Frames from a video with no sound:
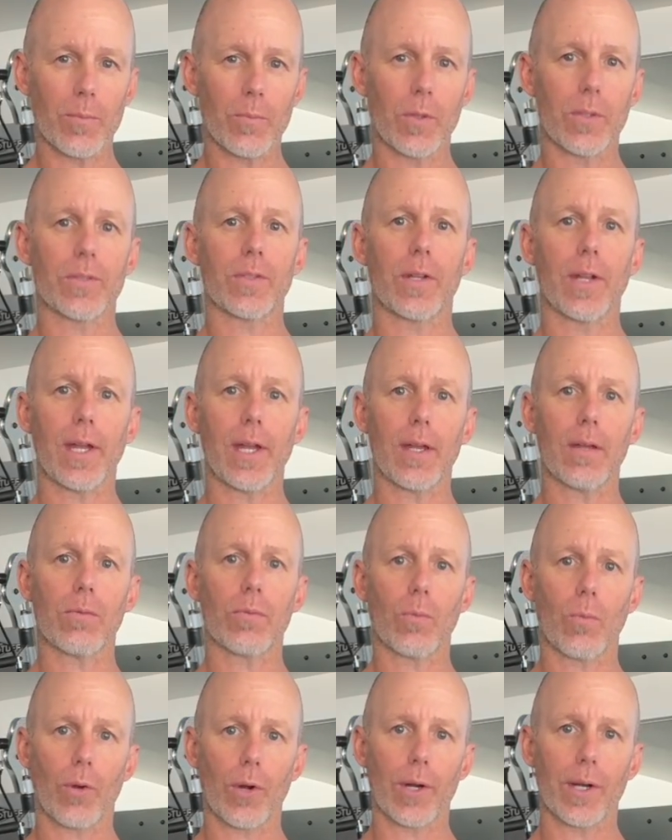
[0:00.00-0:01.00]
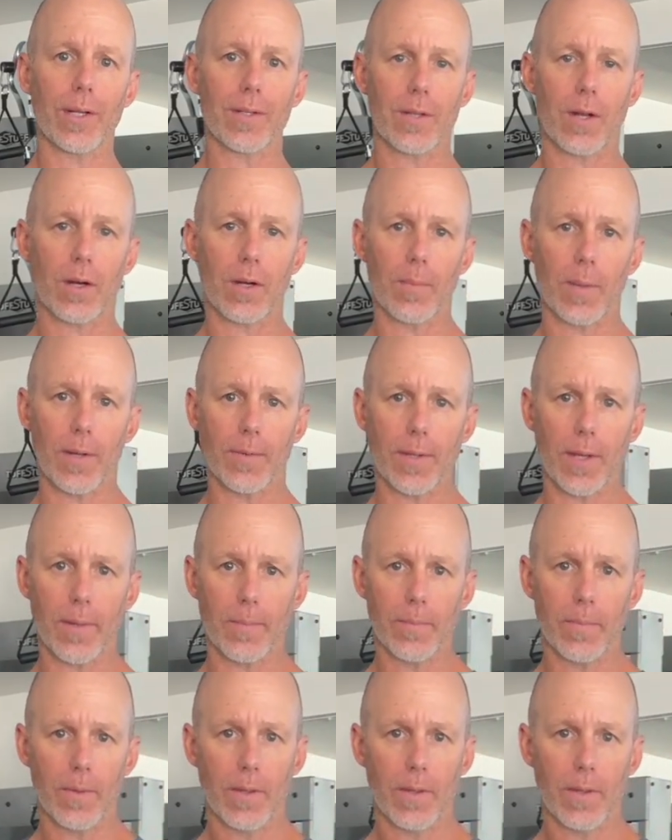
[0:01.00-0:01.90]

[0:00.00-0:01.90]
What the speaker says: Well, today we're going to talk about that.